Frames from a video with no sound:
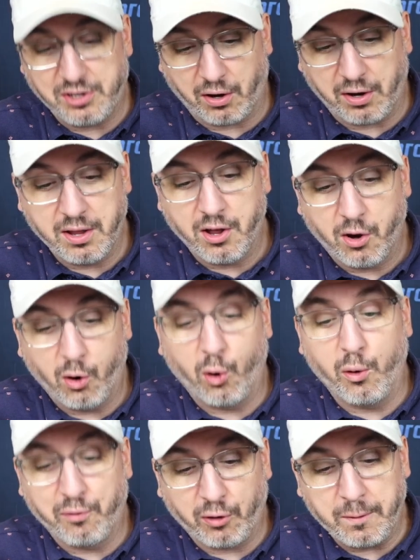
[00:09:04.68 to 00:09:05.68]
sorry.
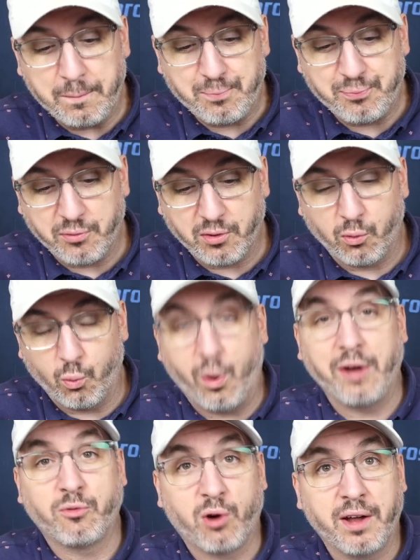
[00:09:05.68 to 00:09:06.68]
Over
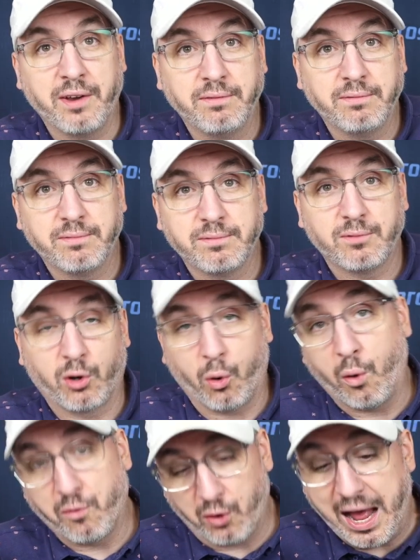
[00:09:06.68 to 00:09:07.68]
one run, or
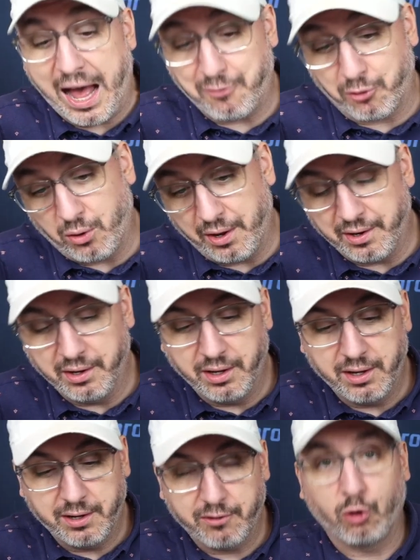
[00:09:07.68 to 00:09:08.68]
over a half a run.
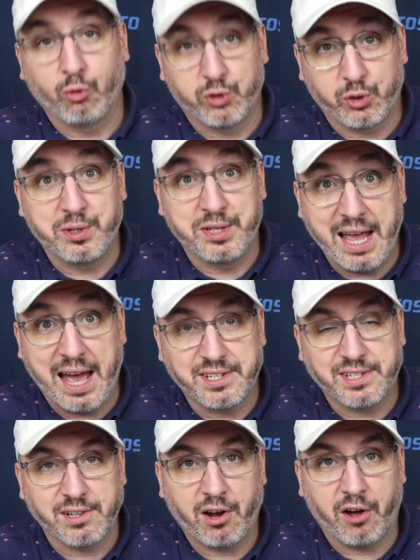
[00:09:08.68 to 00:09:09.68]
So
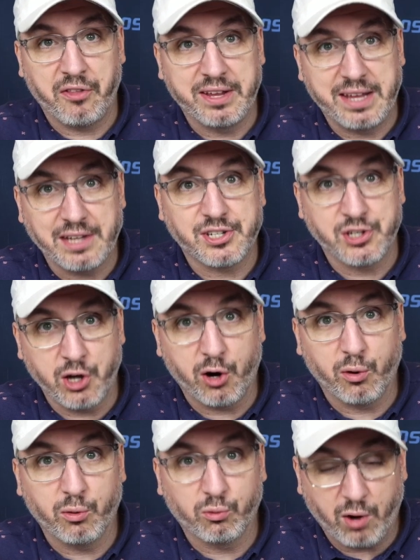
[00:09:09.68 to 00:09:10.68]
yes on the
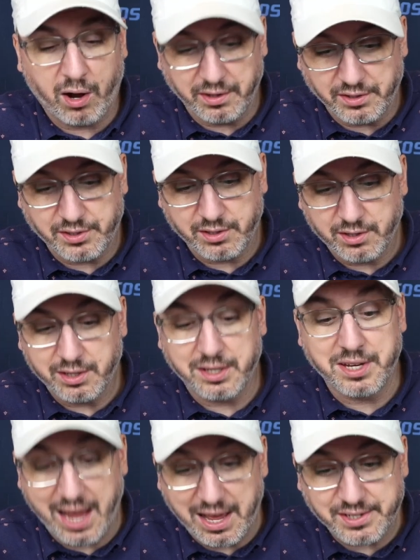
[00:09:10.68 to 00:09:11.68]
yes-no runs.
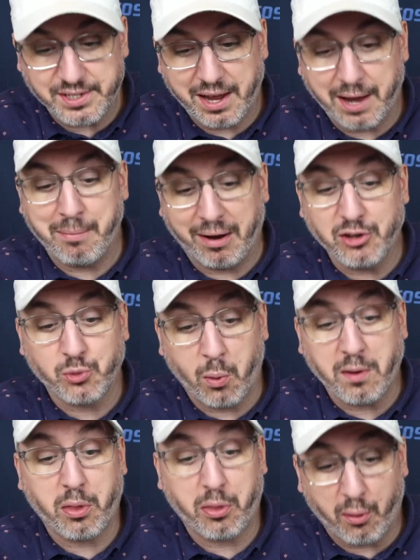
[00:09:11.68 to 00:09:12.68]
Yes, at minus
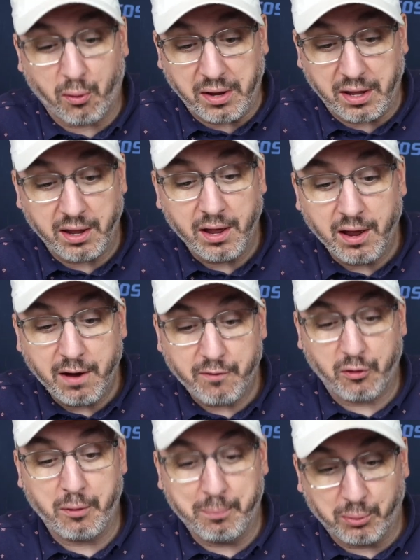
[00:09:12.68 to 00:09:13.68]
130
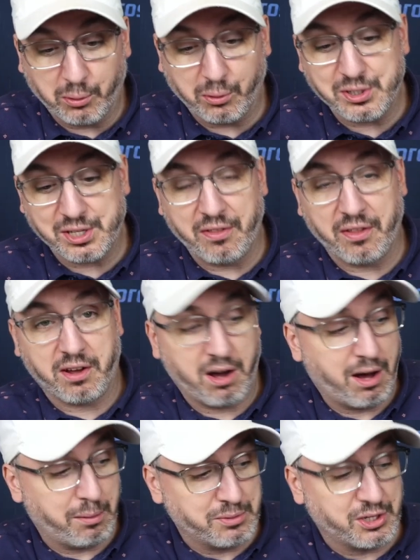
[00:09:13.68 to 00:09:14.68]
for the Brewers and the
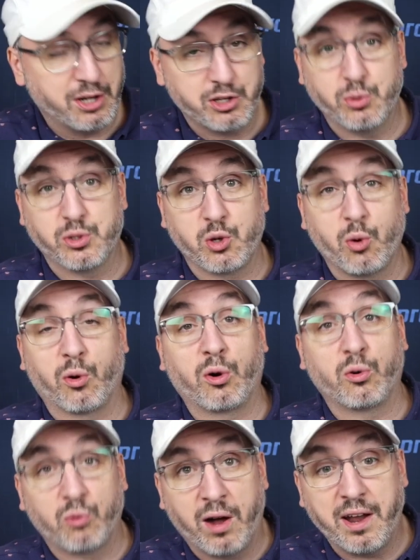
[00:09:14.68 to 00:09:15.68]
Cubs to score
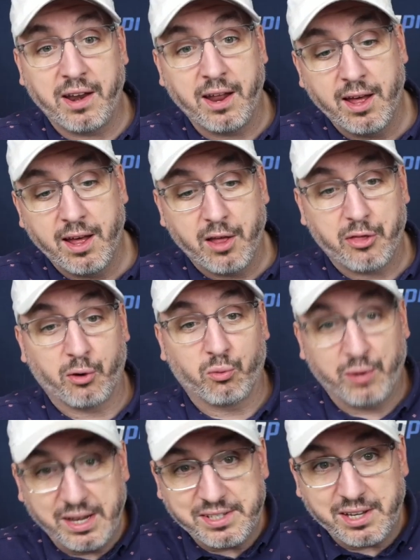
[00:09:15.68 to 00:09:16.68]
a run. The
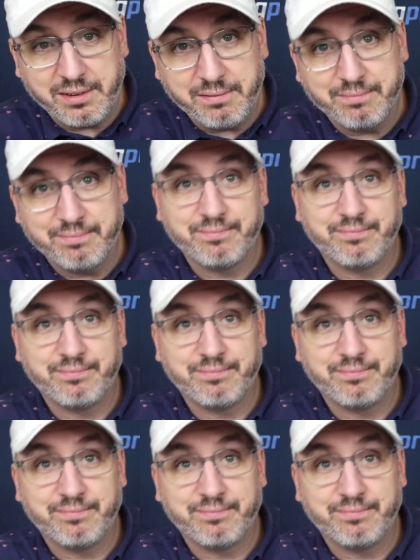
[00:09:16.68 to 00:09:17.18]
reason?